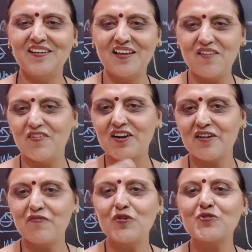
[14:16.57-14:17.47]
give a
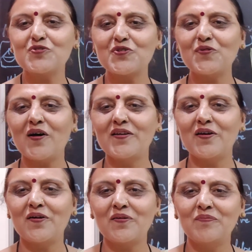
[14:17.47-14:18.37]
review to you on
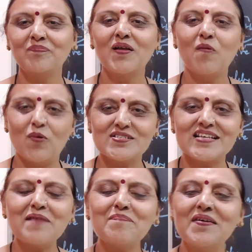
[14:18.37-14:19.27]
your
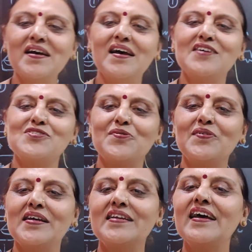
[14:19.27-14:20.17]
WhatsApp. So
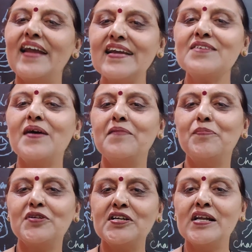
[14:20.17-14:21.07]
you can connect
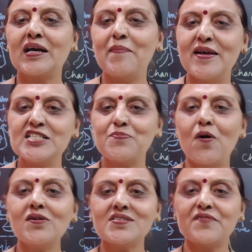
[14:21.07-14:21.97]
and put in the comments
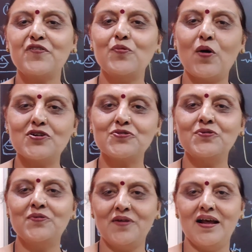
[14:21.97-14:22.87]
box if you want
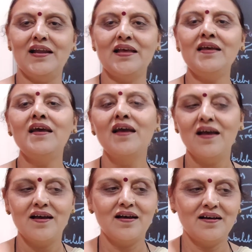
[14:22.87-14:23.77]
to really,
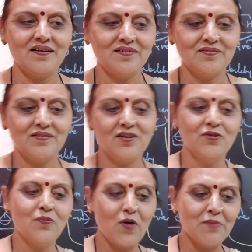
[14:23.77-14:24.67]

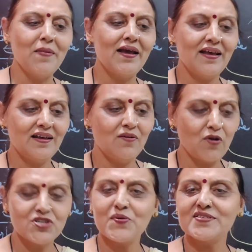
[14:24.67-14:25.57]

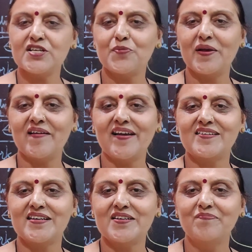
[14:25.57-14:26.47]
want your essay to be
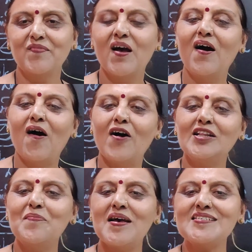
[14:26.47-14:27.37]
corrected. All
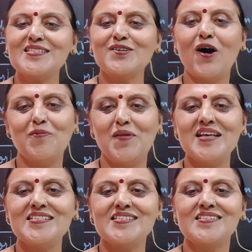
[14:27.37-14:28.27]
the best. God
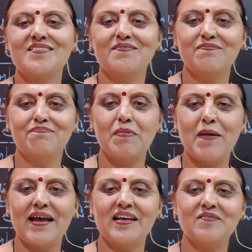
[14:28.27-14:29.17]
bless.
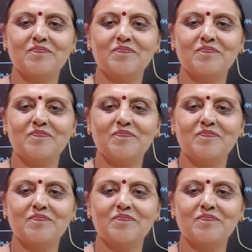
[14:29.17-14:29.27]
Bye-bye.